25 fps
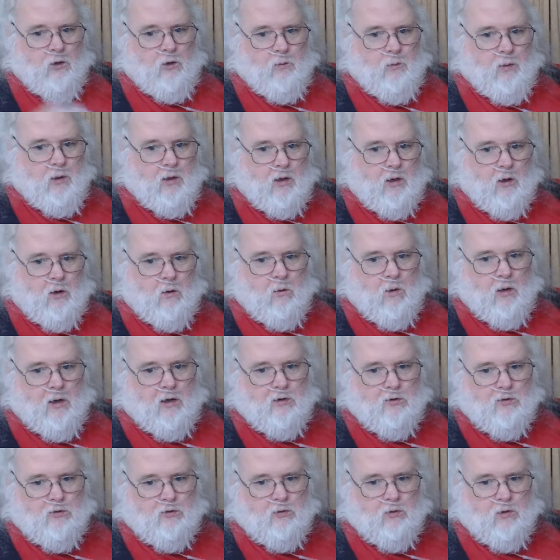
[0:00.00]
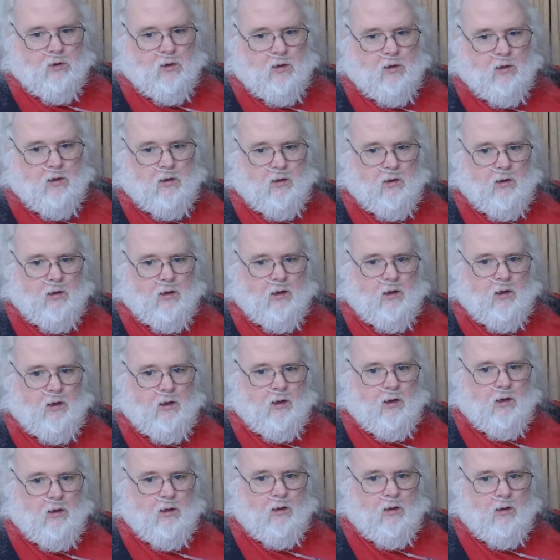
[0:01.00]
pick a restaurant,
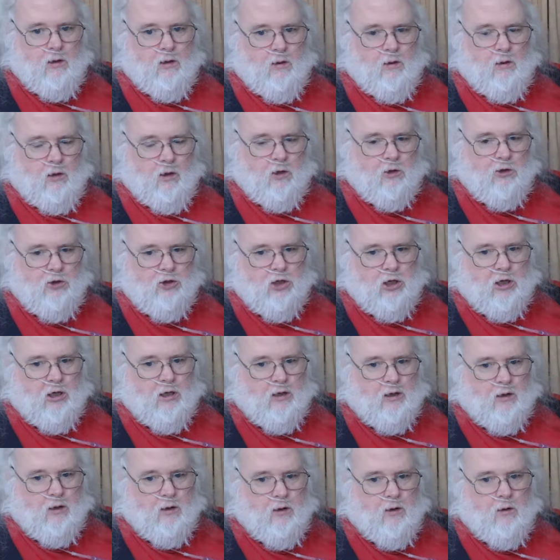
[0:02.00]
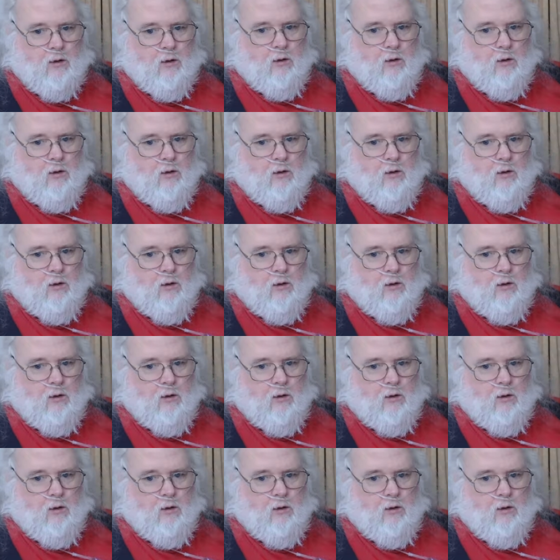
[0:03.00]
a chain